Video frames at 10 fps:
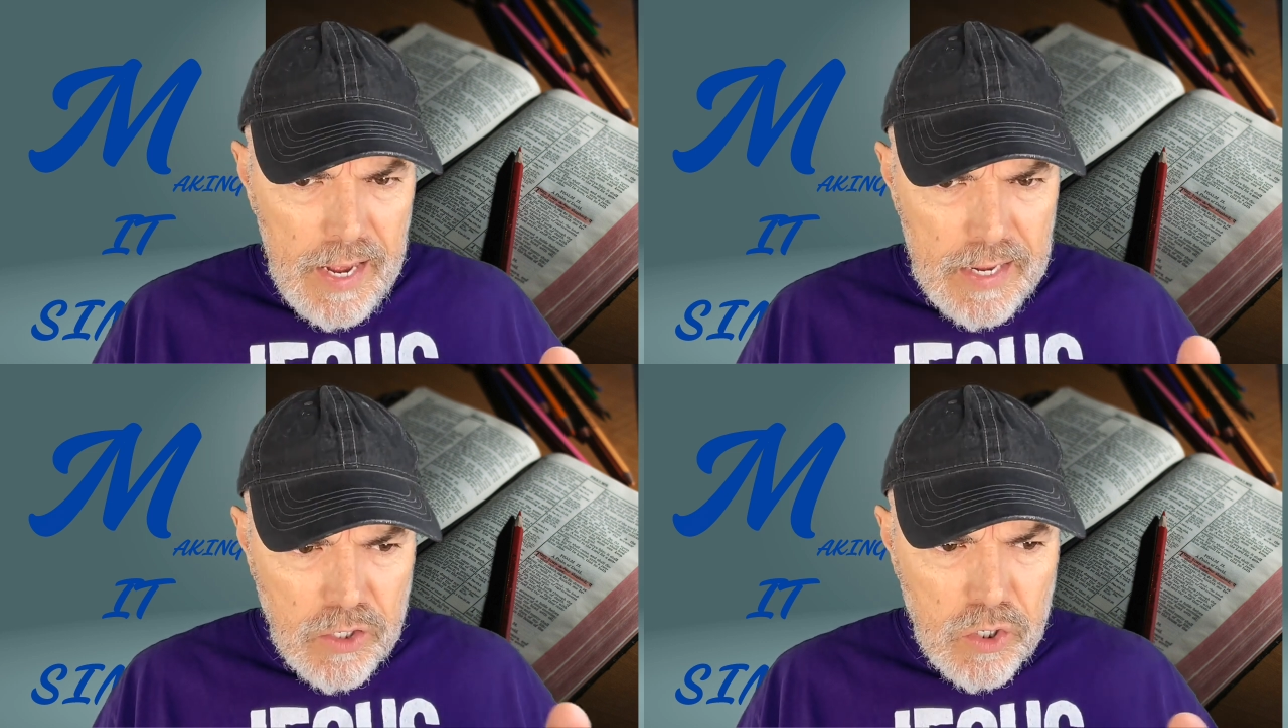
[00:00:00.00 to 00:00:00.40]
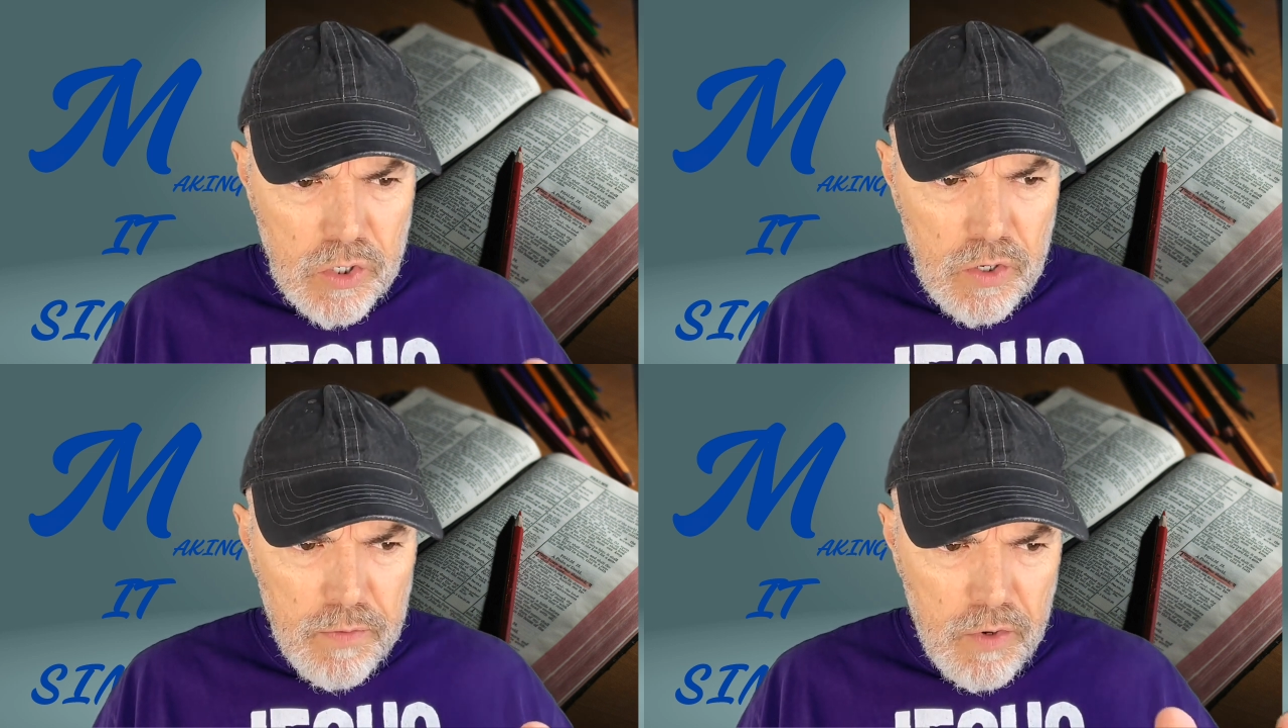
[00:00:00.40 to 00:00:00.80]
it's
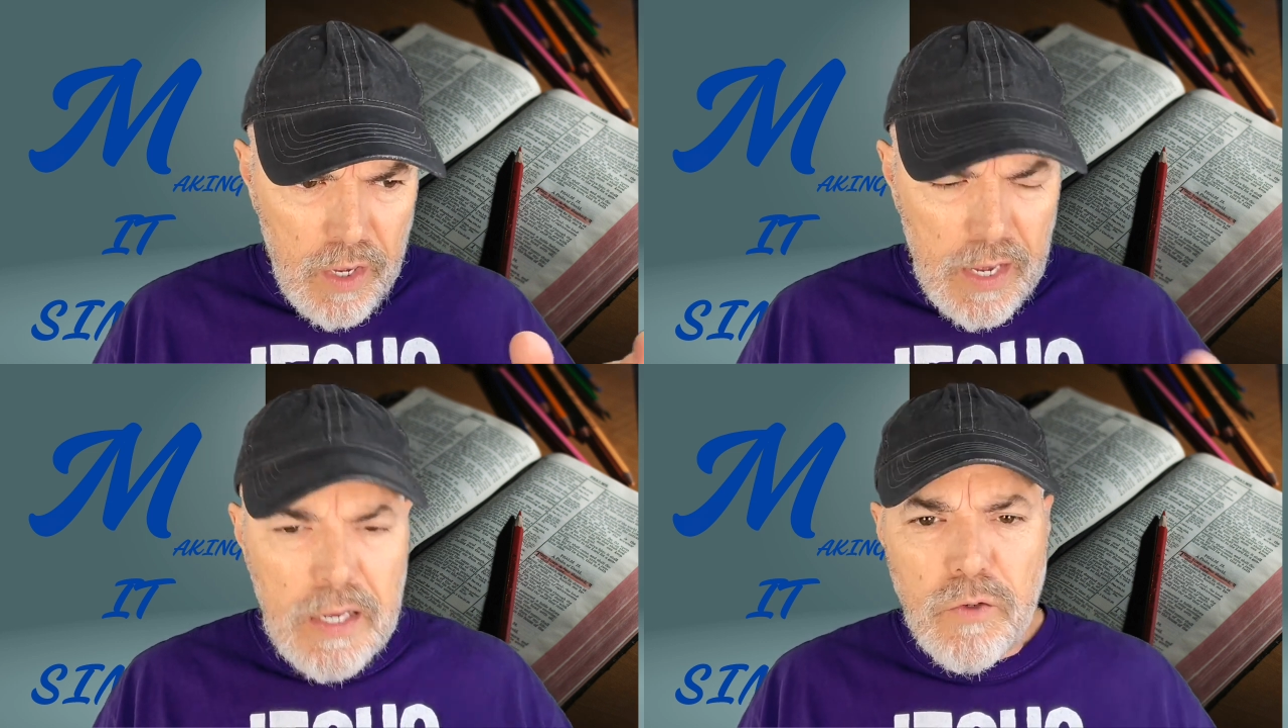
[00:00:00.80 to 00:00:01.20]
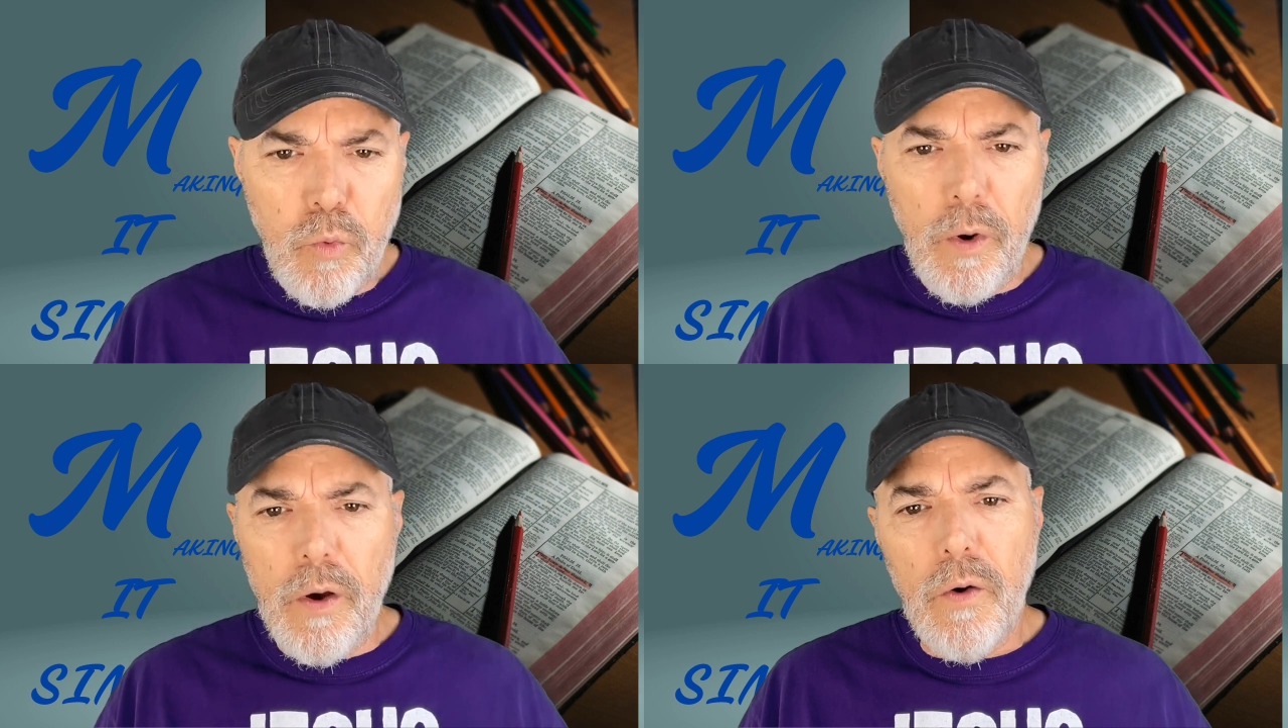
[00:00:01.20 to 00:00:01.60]
his
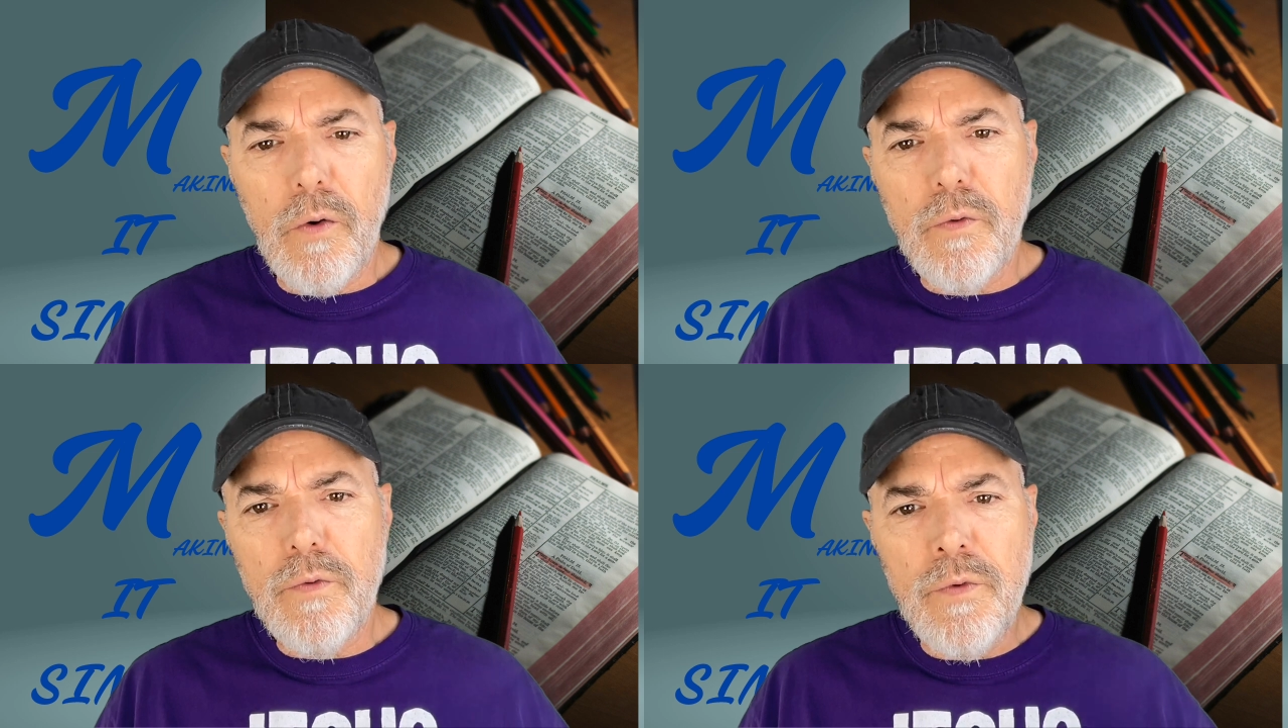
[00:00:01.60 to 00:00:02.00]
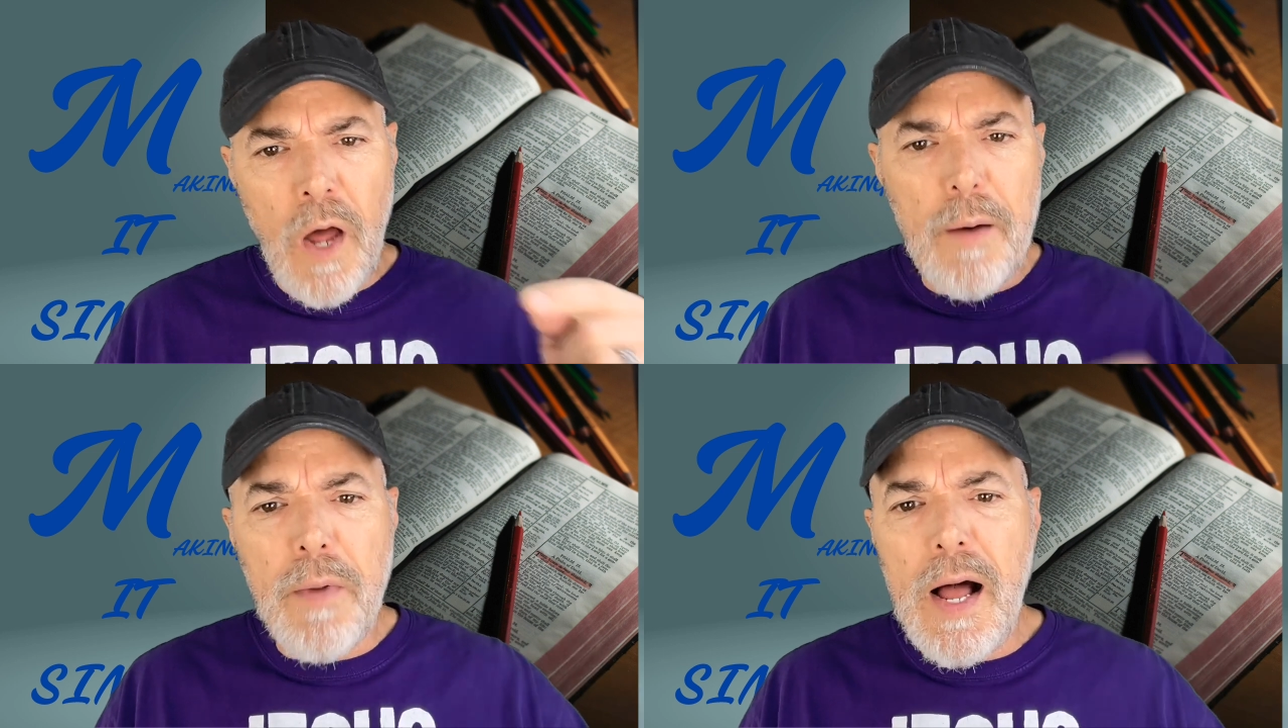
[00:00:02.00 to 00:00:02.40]
will,
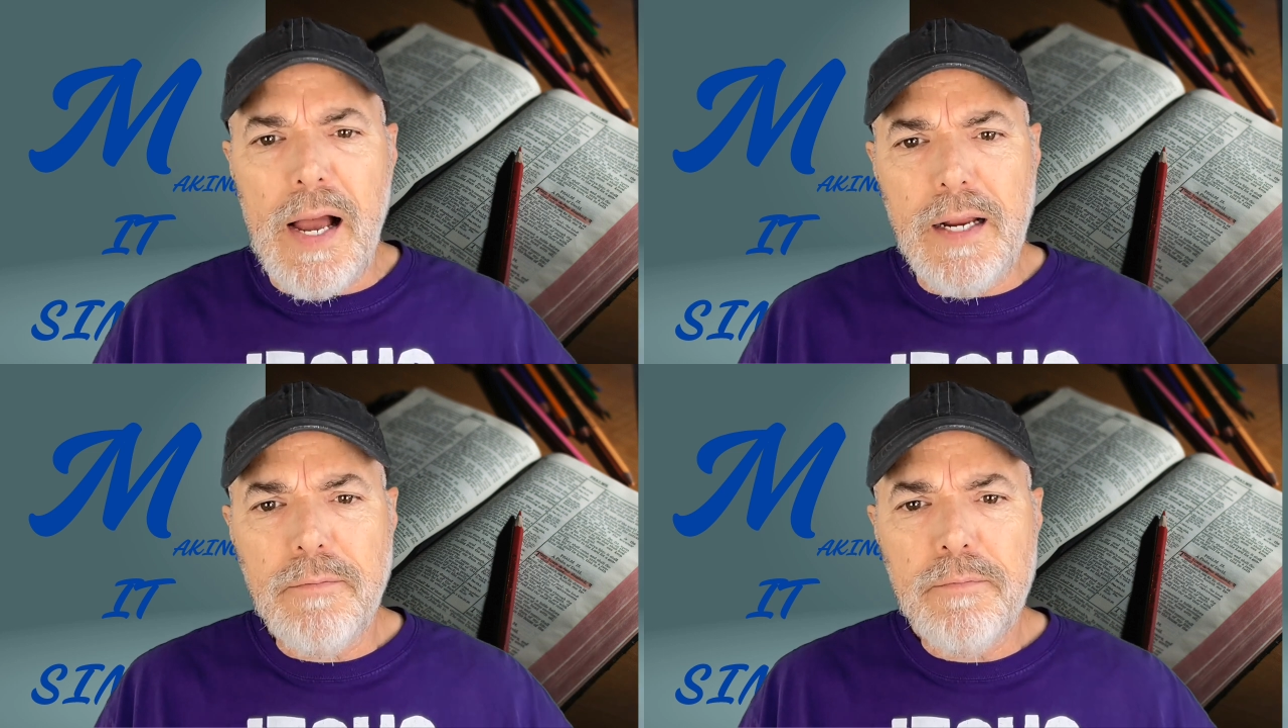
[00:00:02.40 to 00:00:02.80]
not mine.